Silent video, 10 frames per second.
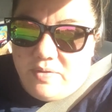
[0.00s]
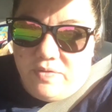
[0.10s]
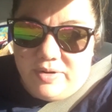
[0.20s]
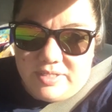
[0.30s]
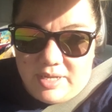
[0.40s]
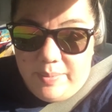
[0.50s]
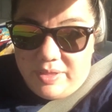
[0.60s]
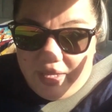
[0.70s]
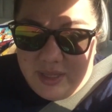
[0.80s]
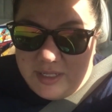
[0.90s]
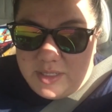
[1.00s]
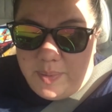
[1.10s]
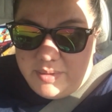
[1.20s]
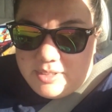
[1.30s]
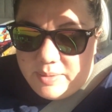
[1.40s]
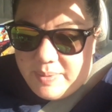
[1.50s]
for something that's supposed to